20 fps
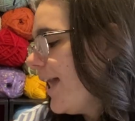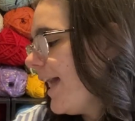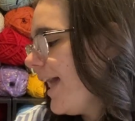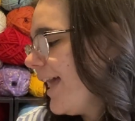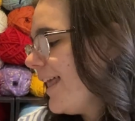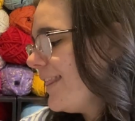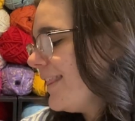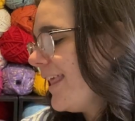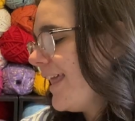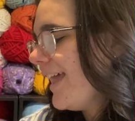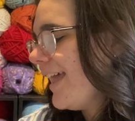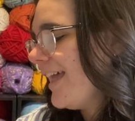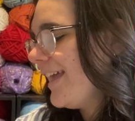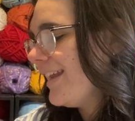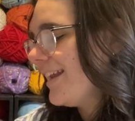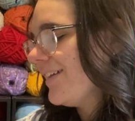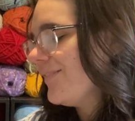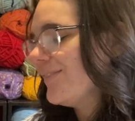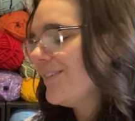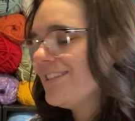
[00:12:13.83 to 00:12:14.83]
And
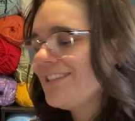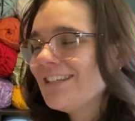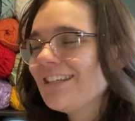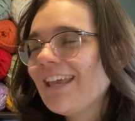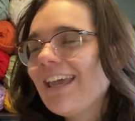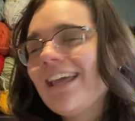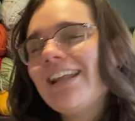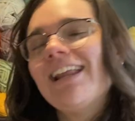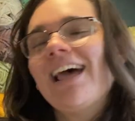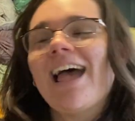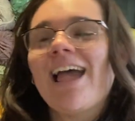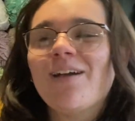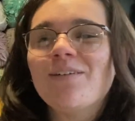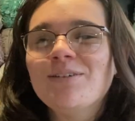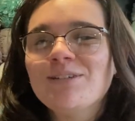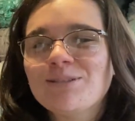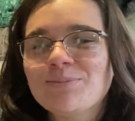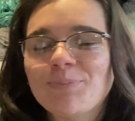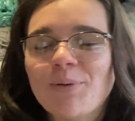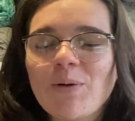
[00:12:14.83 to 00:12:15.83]
then once again, I
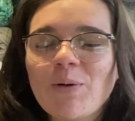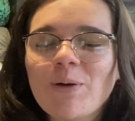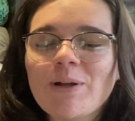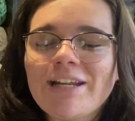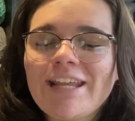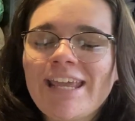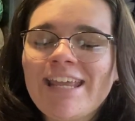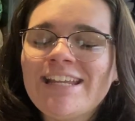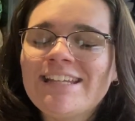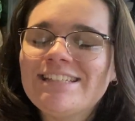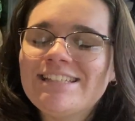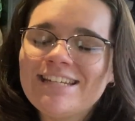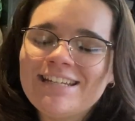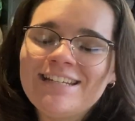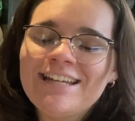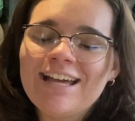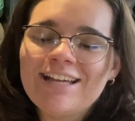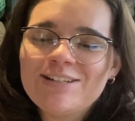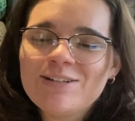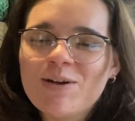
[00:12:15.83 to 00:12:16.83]
was bored and did
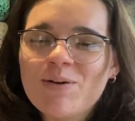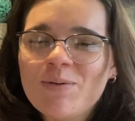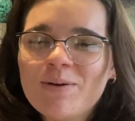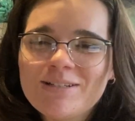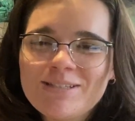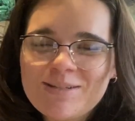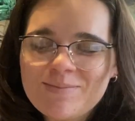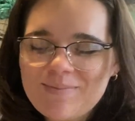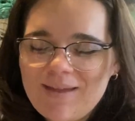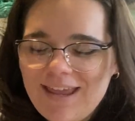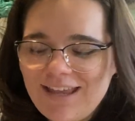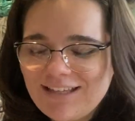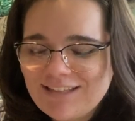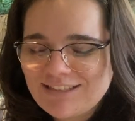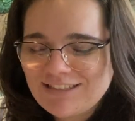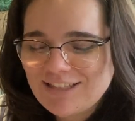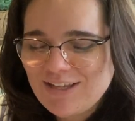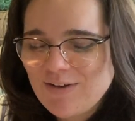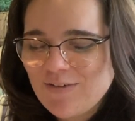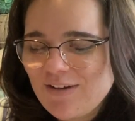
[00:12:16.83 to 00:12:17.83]
not know what to make,
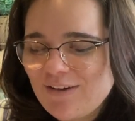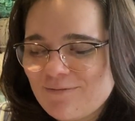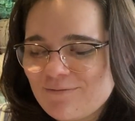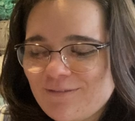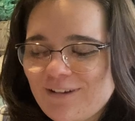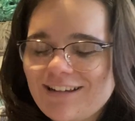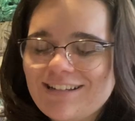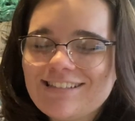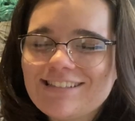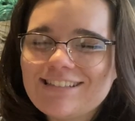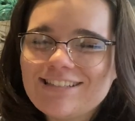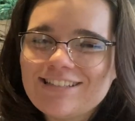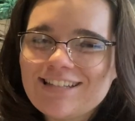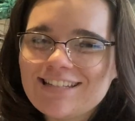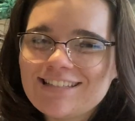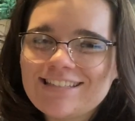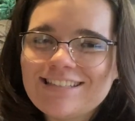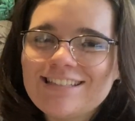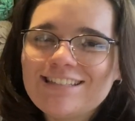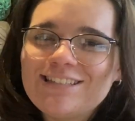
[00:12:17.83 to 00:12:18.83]
so a friend
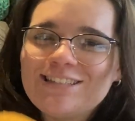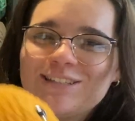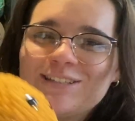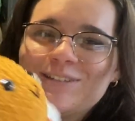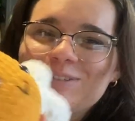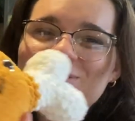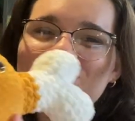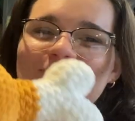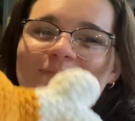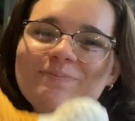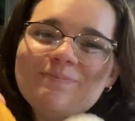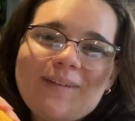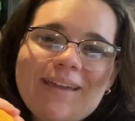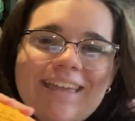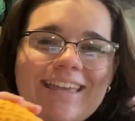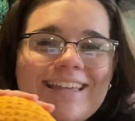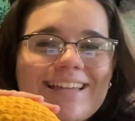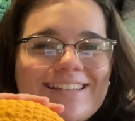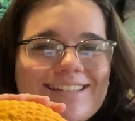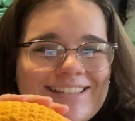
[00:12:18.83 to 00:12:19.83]
suggested to
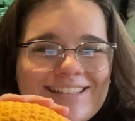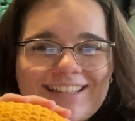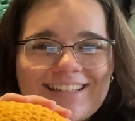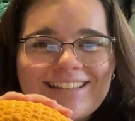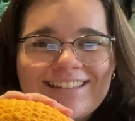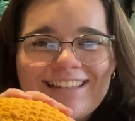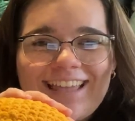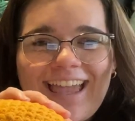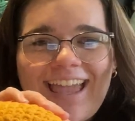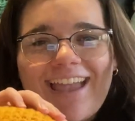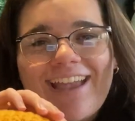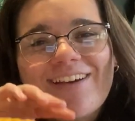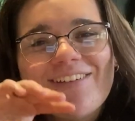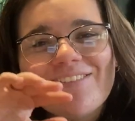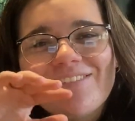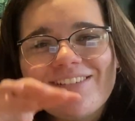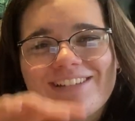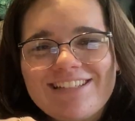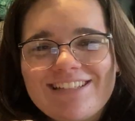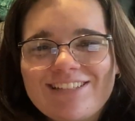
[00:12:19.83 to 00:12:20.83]
make a chicken leg,
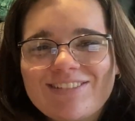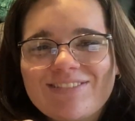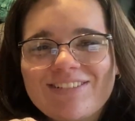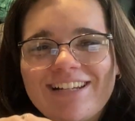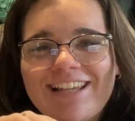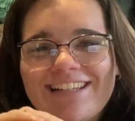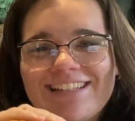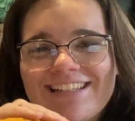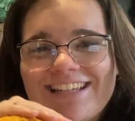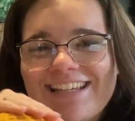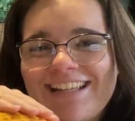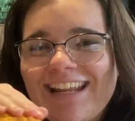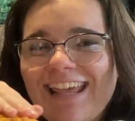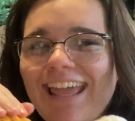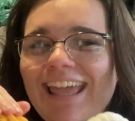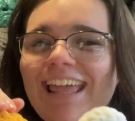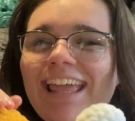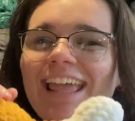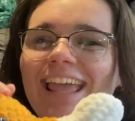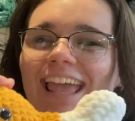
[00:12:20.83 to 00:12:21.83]
which is what I did.
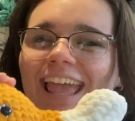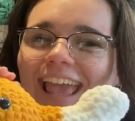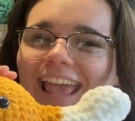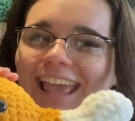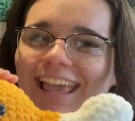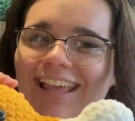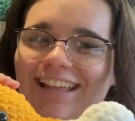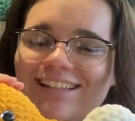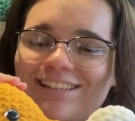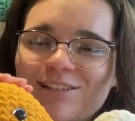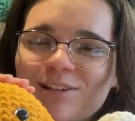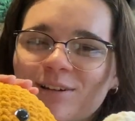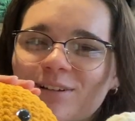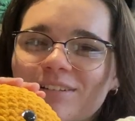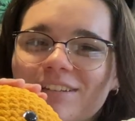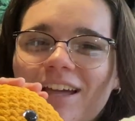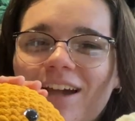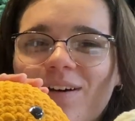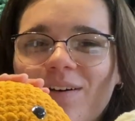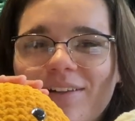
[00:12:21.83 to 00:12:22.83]
It
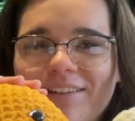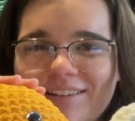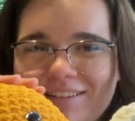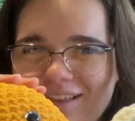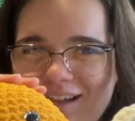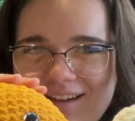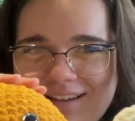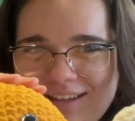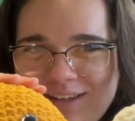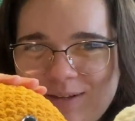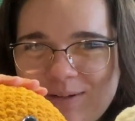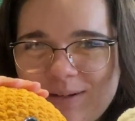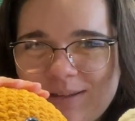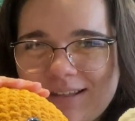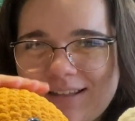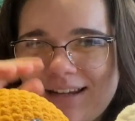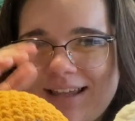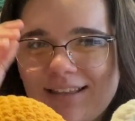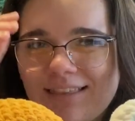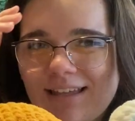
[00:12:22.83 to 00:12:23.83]
turned out a lot cuter
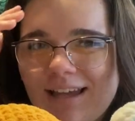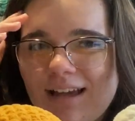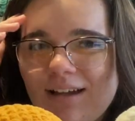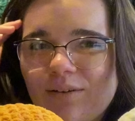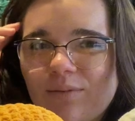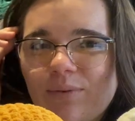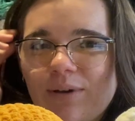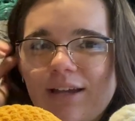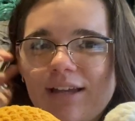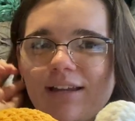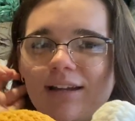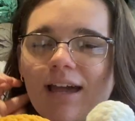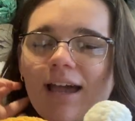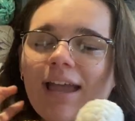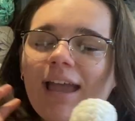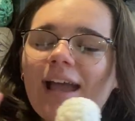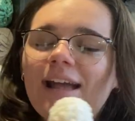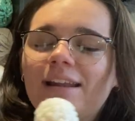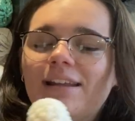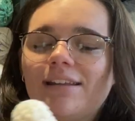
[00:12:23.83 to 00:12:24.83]
than I thought it would. I
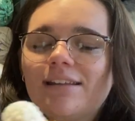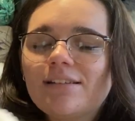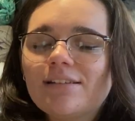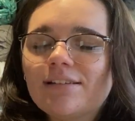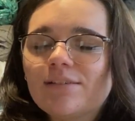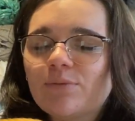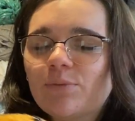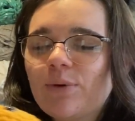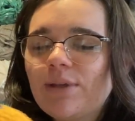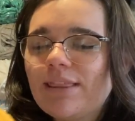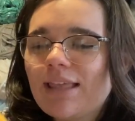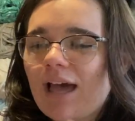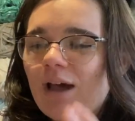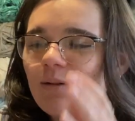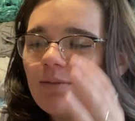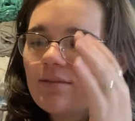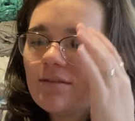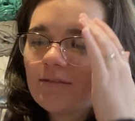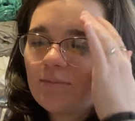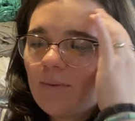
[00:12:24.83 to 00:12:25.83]
had it
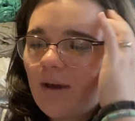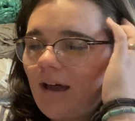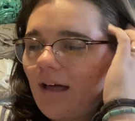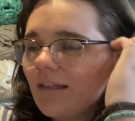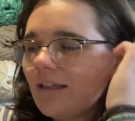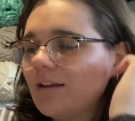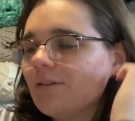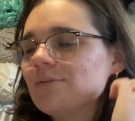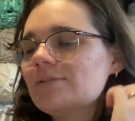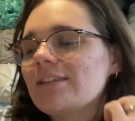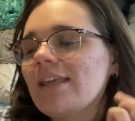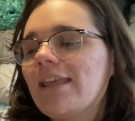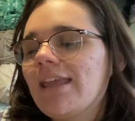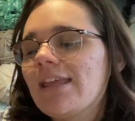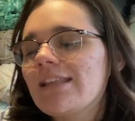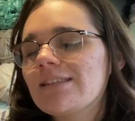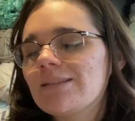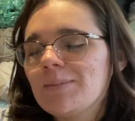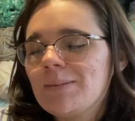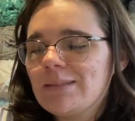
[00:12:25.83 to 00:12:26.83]
without the smile, and I was like,
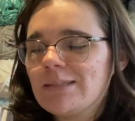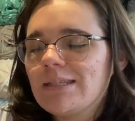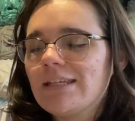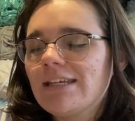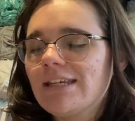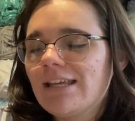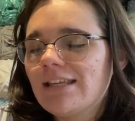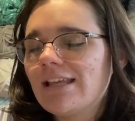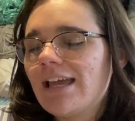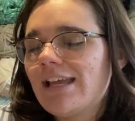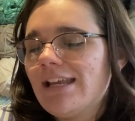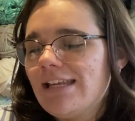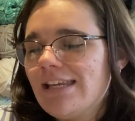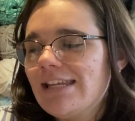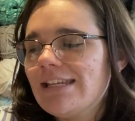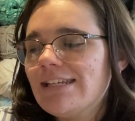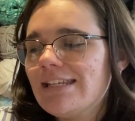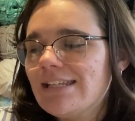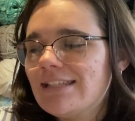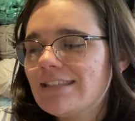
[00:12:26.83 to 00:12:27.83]
it's missing it.
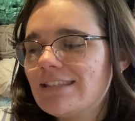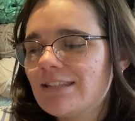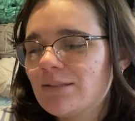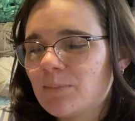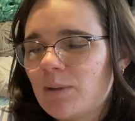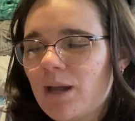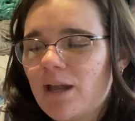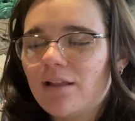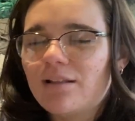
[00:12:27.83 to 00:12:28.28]
It needs the smile.